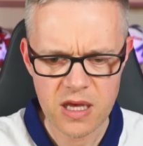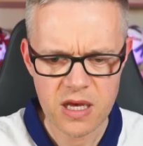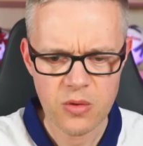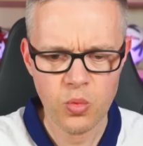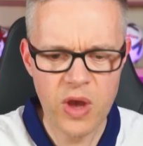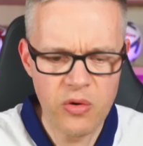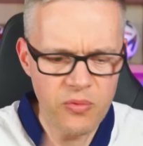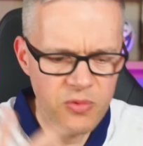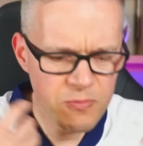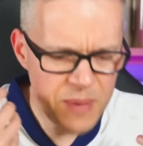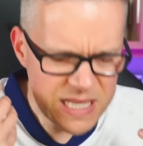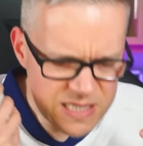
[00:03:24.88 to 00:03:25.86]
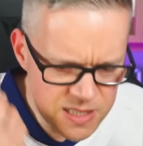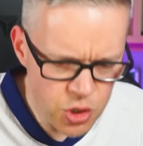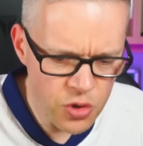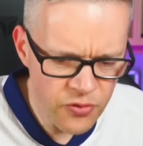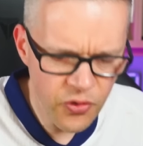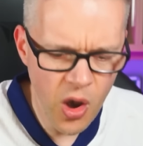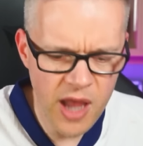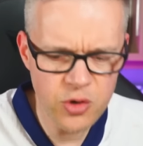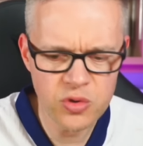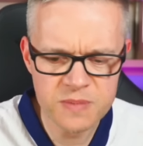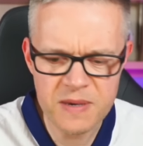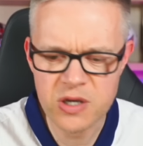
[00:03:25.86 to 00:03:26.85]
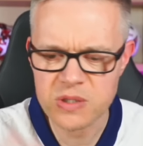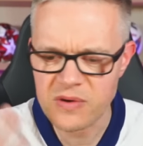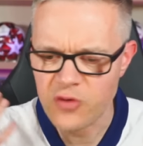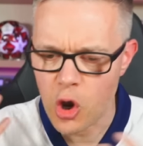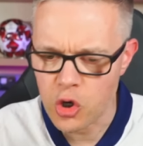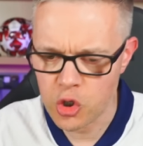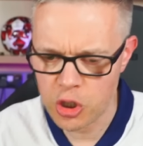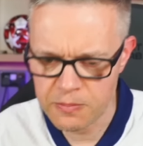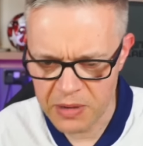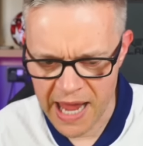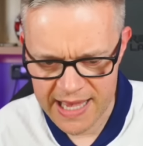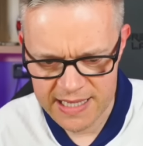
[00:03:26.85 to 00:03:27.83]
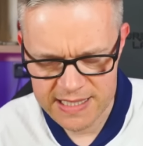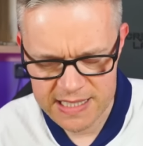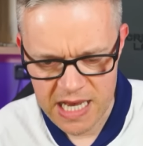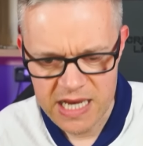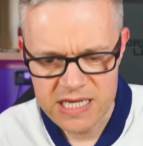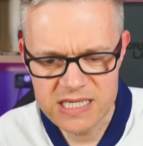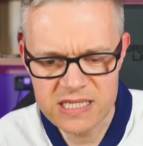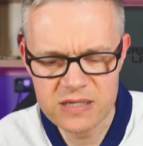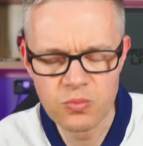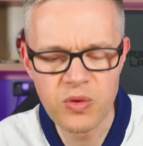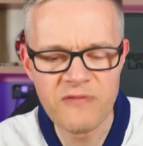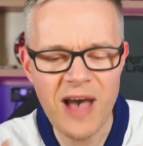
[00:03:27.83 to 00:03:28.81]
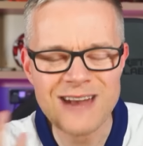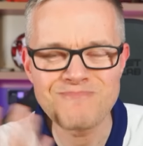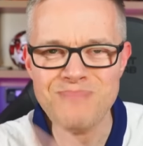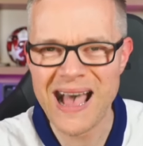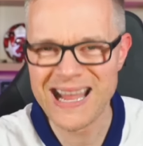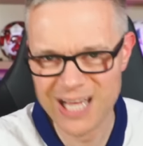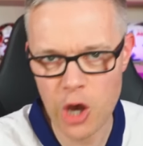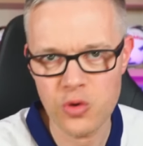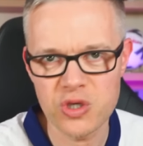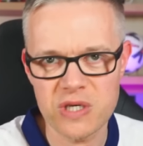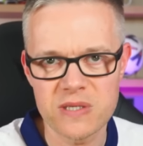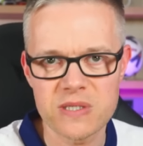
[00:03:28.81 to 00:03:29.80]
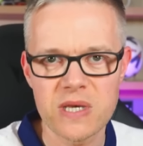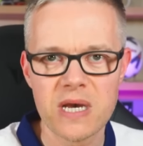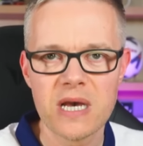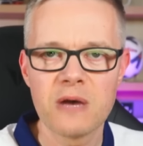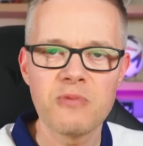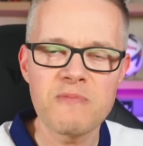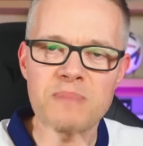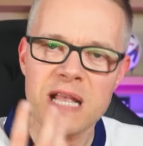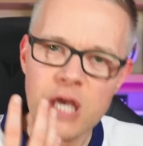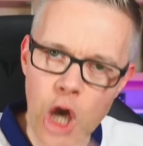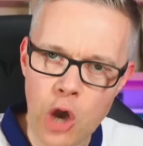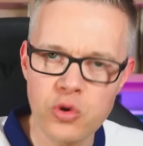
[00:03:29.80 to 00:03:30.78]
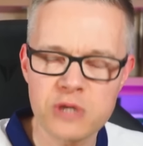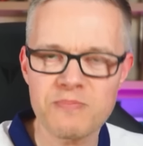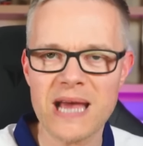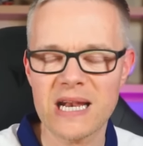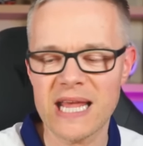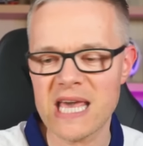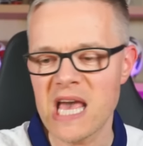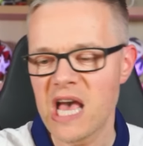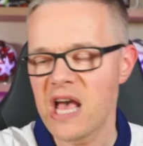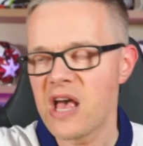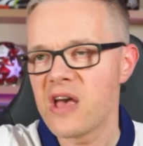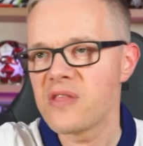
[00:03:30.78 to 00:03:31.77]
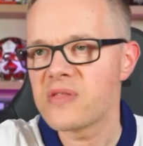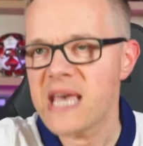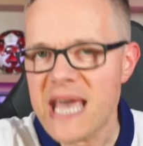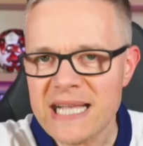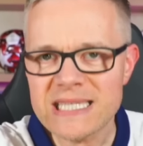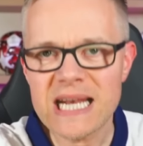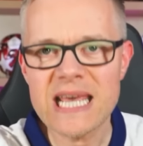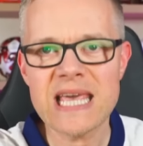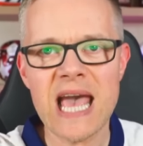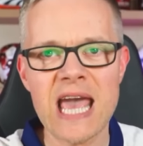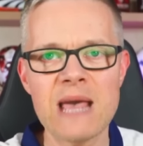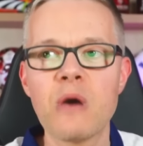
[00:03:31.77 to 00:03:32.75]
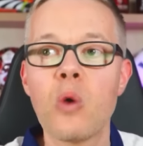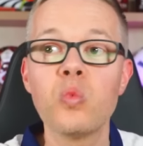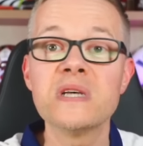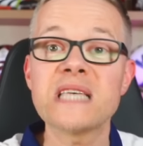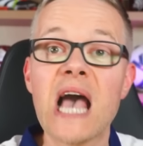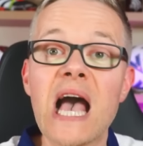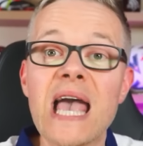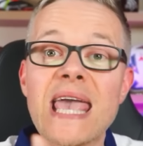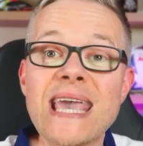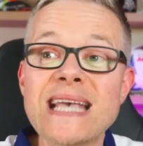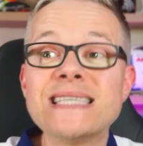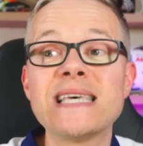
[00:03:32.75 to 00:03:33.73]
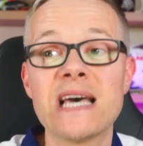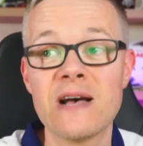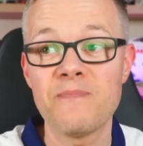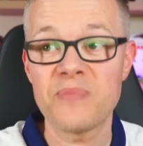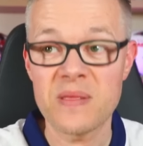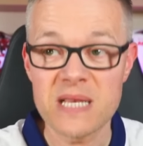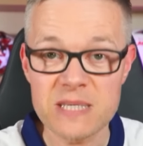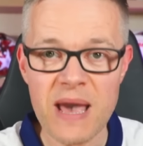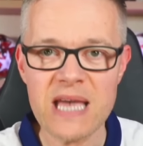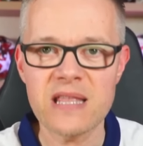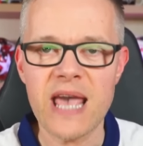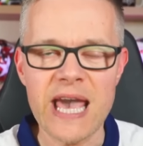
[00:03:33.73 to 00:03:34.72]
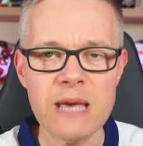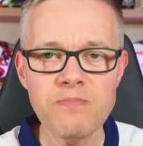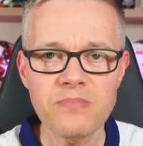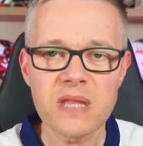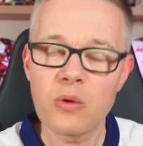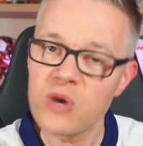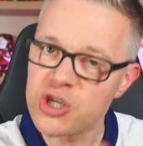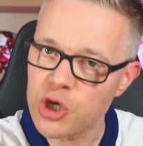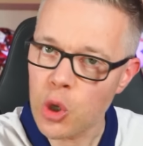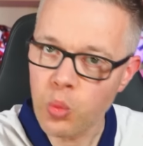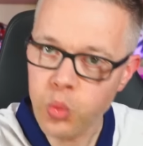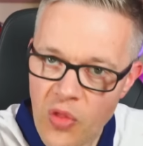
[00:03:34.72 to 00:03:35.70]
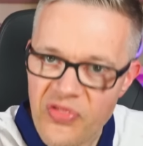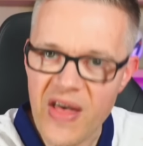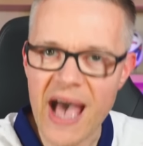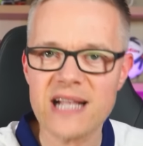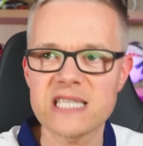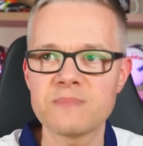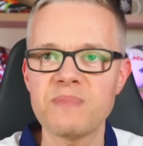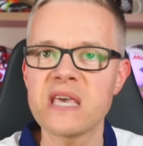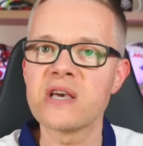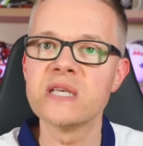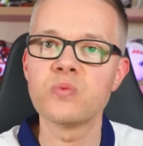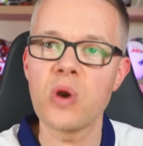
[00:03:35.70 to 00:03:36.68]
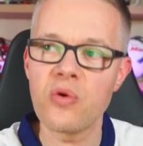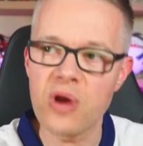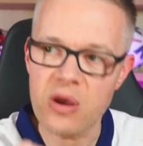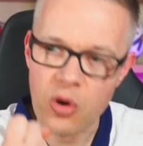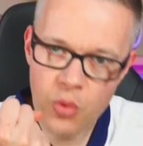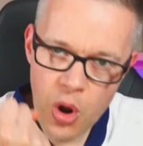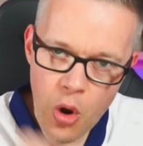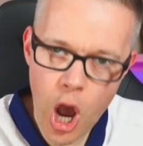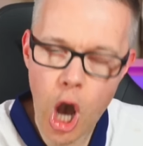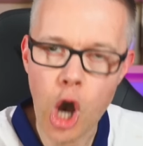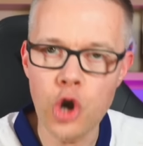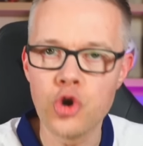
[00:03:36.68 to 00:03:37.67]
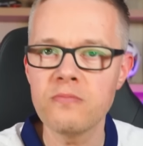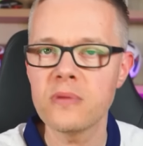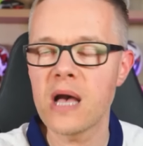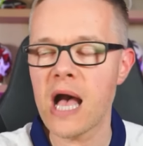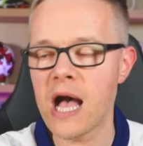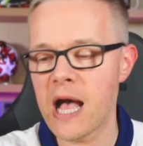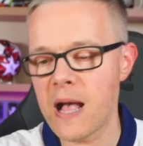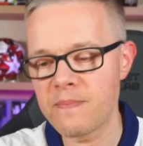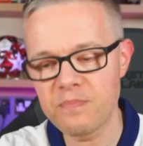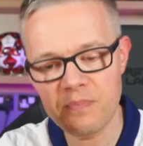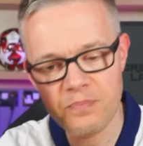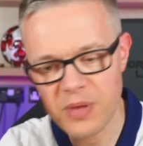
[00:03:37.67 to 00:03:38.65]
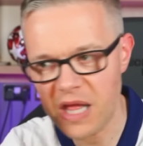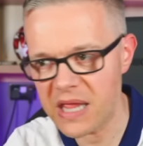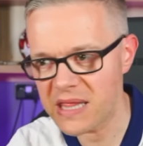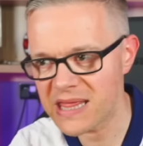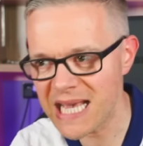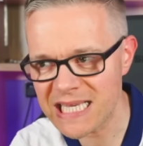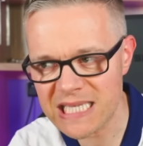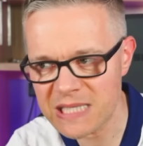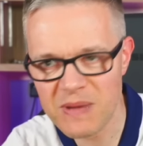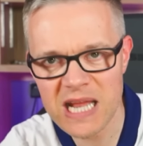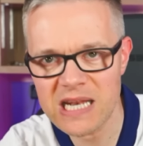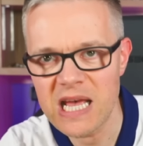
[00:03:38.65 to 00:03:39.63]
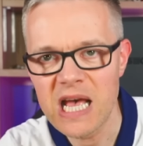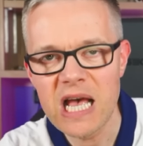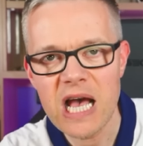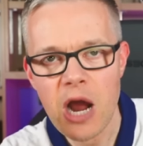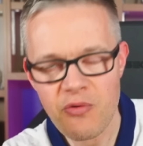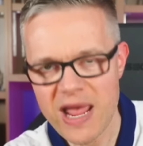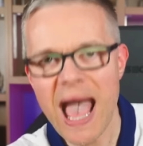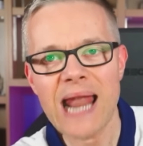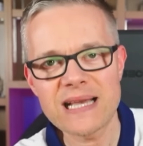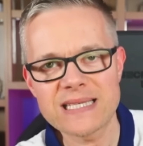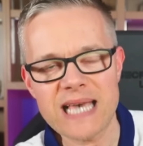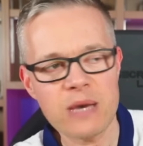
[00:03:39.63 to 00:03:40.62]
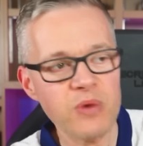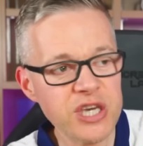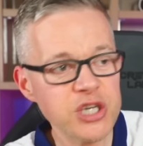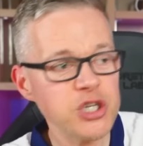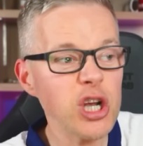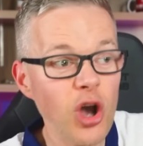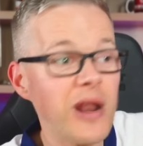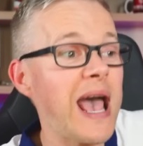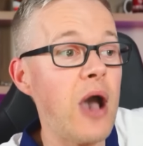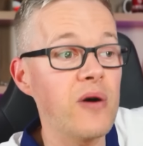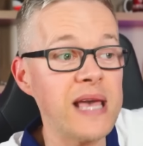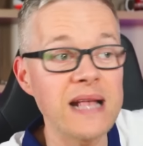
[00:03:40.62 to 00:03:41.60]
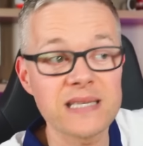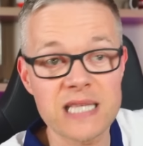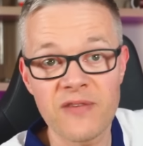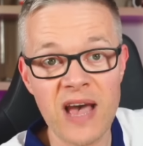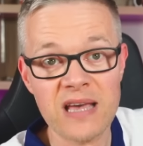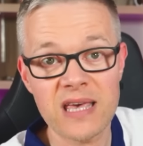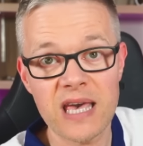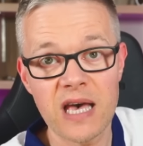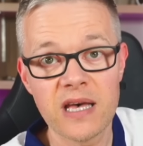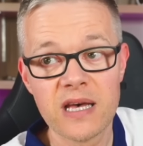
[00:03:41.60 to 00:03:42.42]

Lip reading: We've been to two finals because we've got good players. We've had bad coaches. We've been coached badly. The Italy game was easier than the Spain game. We should have won that because we were at home. But this has been a reality. We should have gone out against Slovakia.